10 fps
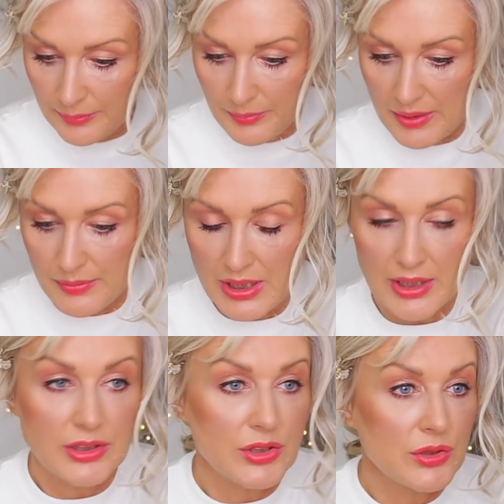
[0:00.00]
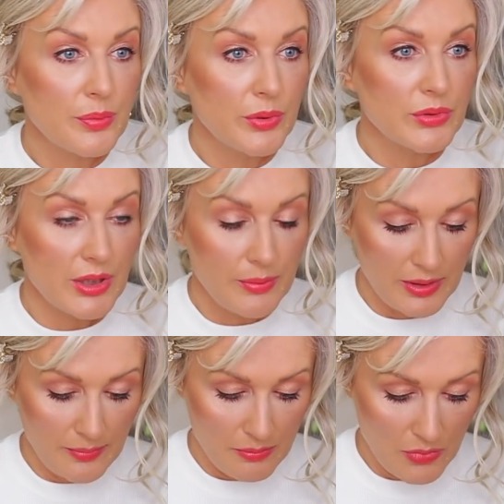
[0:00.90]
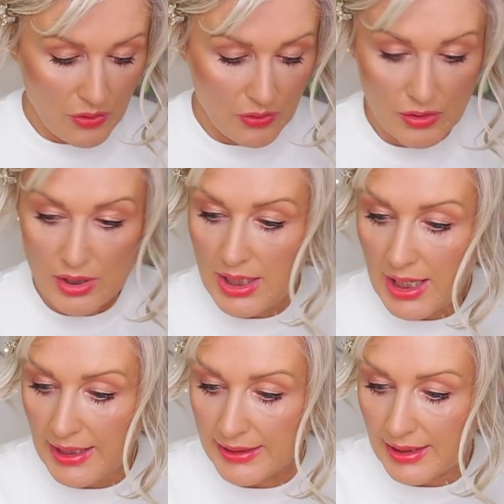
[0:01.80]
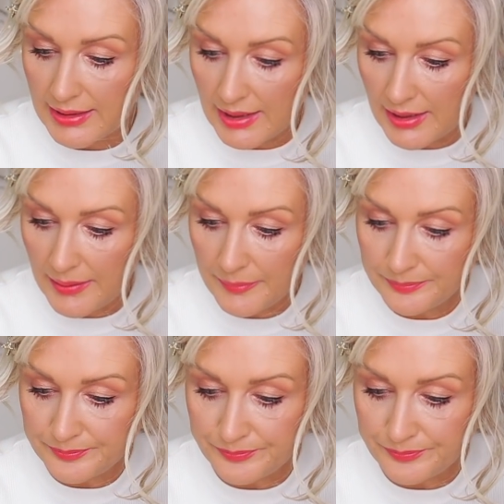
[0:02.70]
Maybe I need to put a bit more liner there.